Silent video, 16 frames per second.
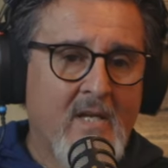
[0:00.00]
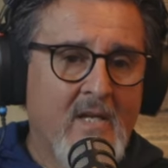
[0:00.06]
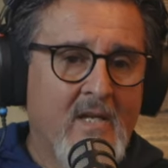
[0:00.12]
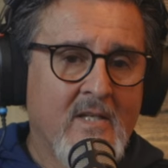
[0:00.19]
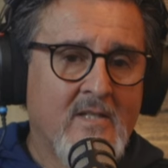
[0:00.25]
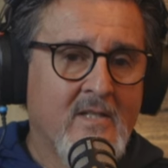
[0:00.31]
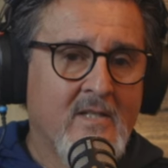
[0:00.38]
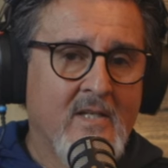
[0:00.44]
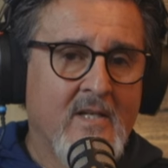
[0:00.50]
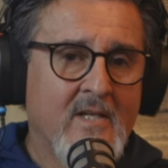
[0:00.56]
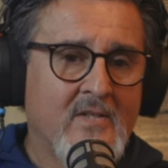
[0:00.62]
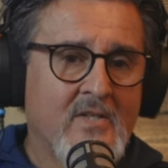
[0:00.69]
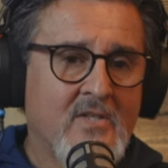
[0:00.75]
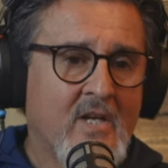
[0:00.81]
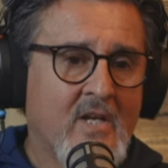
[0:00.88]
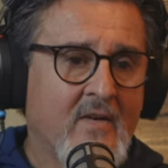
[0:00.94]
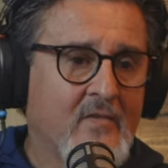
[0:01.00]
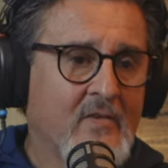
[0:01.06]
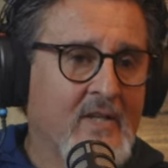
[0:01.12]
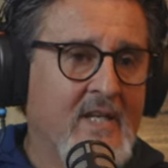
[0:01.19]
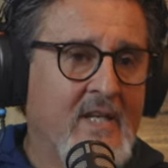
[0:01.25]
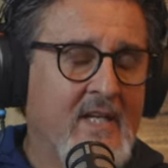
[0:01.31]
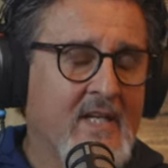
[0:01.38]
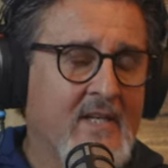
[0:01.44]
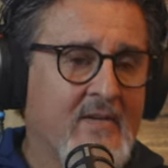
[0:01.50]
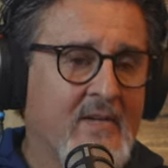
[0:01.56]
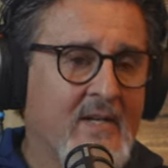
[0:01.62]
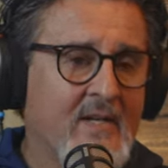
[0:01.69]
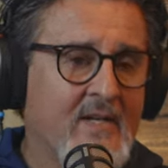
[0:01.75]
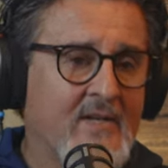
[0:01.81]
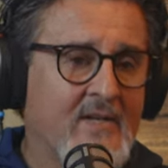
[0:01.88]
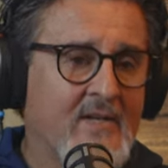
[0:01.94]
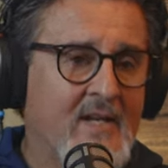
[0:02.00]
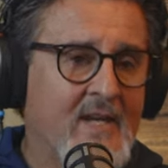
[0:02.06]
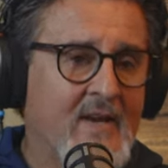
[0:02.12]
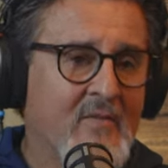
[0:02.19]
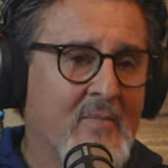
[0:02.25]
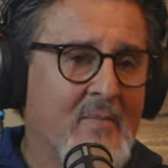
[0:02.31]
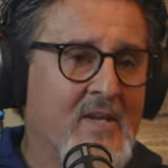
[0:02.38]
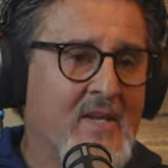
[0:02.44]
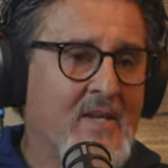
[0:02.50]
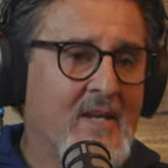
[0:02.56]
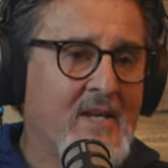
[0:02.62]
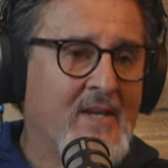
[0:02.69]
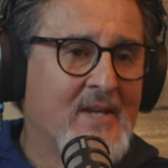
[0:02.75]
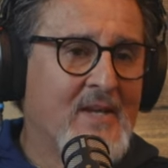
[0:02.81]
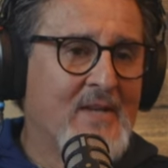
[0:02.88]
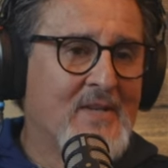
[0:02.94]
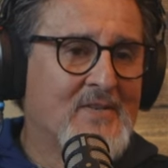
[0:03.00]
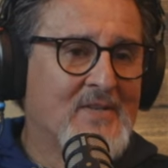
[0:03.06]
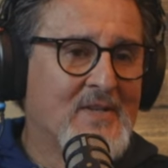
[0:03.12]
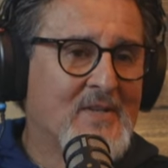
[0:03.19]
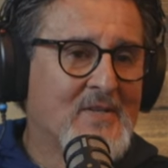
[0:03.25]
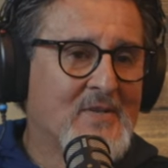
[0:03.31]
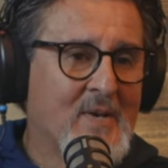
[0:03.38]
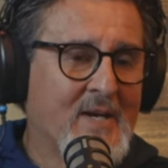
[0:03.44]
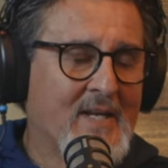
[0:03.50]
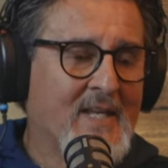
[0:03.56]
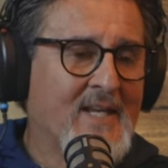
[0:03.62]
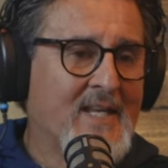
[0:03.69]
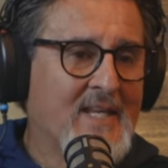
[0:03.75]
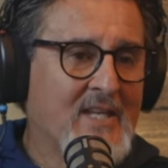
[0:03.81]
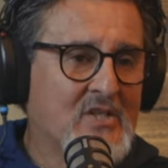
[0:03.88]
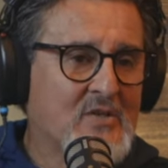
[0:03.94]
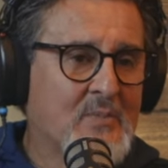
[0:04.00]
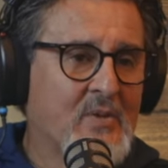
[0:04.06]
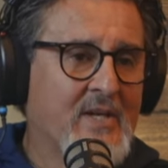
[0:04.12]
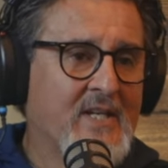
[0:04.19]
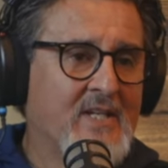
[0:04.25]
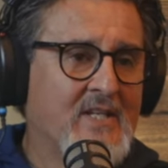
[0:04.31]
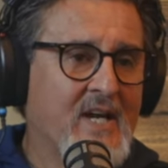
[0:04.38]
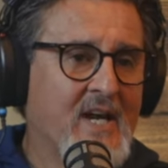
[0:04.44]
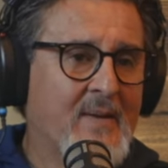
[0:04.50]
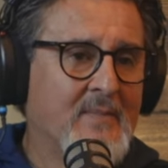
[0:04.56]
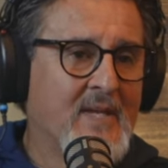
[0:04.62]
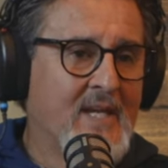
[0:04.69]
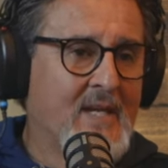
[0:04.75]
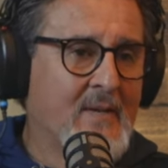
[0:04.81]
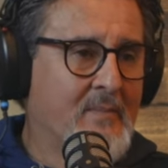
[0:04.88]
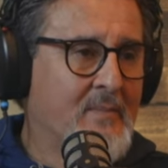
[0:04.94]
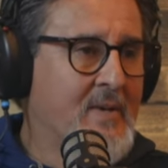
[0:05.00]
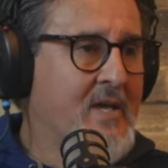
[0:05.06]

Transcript: it's a it's a tough league and and everybody it's it's about getting kids playing time getting them